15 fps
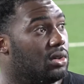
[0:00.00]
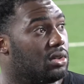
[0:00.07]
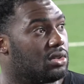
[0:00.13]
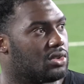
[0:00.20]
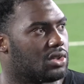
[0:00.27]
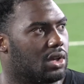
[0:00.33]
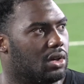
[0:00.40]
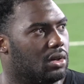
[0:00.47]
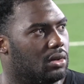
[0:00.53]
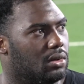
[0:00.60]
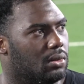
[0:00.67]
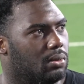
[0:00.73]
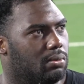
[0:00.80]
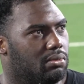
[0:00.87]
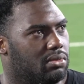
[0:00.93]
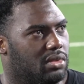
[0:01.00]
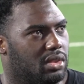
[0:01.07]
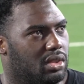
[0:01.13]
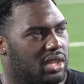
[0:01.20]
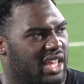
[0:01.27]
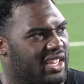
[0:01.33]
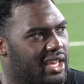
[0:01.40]
So
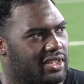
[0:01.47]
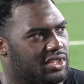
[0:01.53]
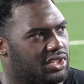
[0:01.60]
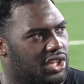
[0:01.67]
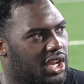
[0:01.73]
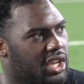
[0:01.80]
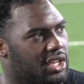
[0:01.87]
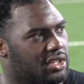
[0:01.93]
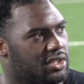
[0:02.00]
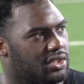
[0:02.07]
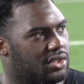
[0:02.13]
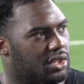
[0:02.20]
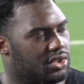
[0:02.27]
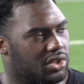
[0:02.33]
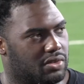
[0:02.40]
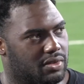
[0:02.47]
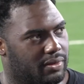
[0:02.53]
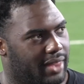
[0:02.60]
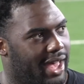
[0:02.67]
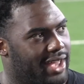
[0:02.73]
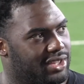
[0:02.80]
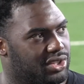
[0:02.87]
that hasn't changed in terms of
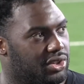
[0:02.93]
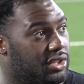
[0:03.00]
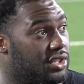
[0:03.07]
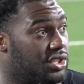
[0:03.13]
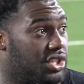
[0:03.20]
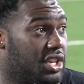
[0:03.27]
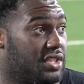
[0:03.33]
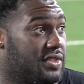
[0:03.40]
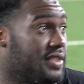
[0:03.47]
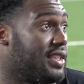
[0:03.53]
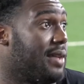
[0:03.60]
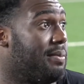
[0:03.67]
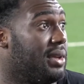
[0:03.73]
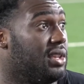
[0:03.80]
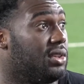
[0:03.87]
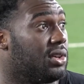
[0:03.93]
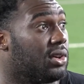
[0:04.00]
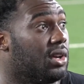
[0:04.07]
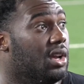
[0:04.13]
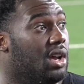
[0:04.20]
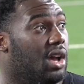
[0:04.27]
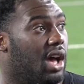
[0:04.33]
last year, hasn't changed since I've been here.
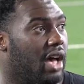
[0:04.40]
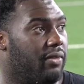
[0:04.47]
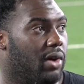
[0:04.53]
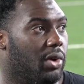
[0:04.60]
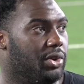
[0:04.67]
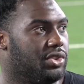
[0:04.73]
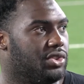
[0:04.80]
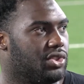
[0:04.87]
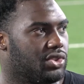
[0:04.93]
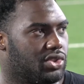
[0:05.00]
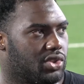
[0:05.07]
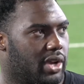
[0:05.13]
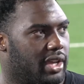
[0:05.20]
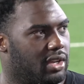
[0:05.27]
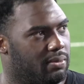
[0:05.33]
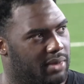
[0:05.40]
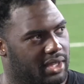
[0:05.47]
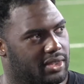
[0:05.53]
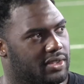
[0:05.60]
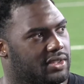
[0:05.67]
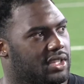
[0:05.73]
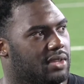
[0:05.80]
I've always just tried to make
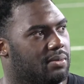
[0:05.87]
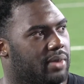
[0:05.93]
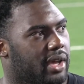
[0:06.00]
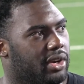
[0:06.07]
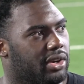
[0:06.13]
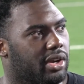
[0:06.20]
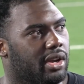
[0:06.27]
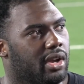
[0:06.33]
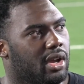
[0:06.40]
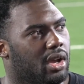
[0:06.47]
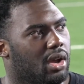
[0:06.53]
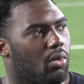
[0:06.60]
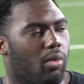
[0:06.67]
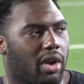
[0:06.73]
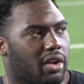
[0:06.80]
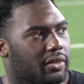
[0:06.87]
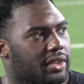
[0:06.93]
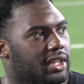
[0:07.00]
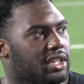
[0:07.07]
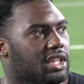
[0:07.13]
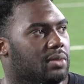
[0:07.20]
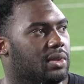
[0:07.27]
this team better, whatever they
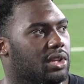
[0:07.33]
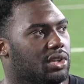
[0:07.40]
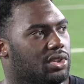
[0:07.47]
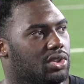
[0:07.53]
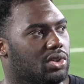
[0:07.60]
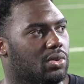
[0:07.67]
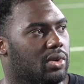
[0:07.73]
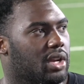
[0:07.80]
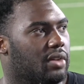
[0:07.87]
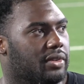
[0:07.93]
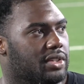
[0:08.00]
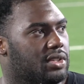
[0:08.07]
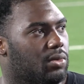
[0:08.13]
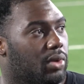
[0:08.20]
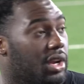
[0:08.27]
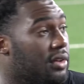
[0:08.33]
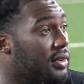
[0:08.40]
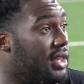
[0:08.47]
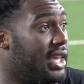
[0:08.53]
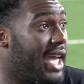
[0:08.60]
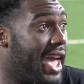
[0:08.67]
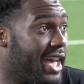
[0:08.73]
need me to do, whatever
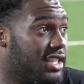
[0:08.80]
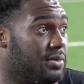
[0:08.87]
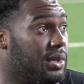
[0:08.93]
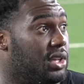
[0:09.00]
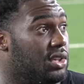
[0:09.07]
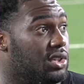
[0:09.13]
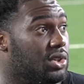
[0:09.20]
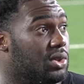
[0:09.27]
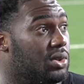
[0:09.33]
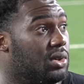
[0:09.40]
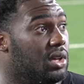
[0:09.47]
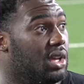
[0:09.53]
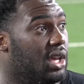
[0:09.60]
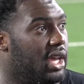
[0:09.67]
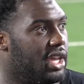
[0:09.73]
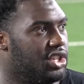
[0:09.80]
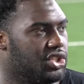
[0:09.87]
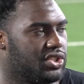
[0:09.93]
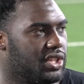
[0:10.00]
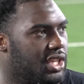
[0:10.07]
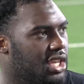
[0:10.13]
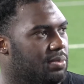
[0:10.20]
they ask me to do, and
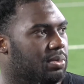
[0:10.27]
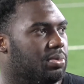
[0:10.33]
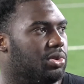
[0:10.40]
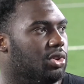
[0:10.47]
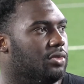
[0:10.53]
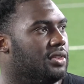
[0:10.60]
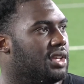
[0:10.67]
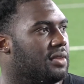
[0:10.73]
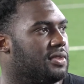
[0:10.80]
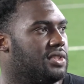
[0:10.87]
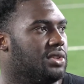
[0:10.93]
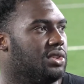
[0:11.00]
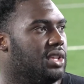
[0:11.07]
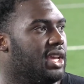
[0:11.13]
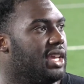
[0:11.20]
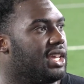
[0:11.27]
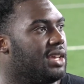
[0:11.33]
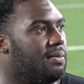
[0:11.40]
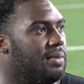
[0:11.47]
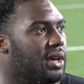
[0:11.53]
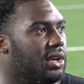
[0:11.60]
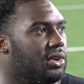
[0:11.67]
just to keep improving every single day and
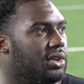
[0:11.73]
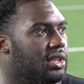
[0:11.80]
get better.